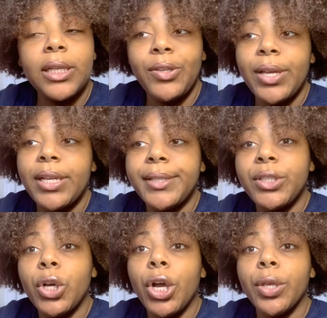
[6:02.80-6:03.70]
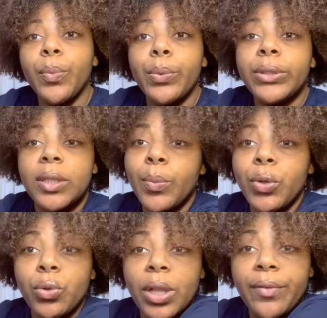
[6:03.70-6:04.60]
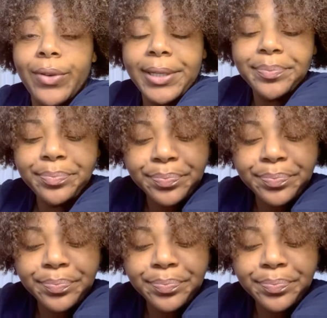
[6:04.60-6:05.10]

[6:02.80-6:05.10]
say you're getting into an argument with someone you love, right?